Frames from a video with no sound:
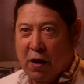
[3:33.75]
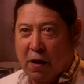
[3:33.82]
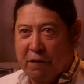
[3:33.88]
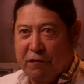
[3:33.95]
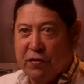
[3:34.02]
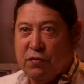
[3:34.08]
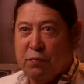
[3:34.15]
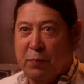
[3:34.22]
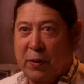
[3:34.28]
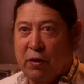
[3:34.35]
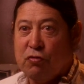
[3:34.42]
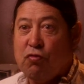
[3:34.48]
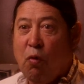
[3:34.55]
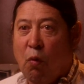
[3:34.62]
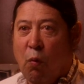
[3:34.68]
of the
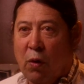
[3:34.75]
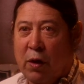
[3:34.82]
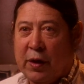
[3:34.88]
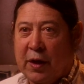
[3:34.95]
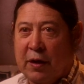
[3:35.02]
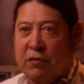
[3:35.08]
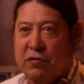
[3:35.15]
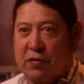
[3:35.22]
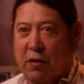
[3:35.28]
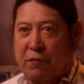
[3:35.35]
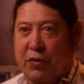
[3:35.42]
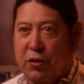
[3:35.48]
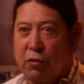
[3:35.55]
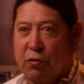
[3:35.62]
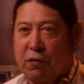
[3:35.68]
spiritual workings of
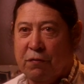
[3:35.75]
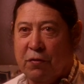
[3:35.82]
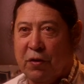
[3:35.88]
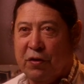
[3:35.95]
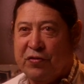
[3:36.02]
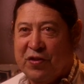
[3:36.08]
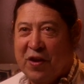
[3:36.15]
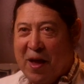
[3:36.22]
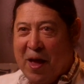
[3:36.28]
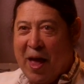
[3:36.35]
the universe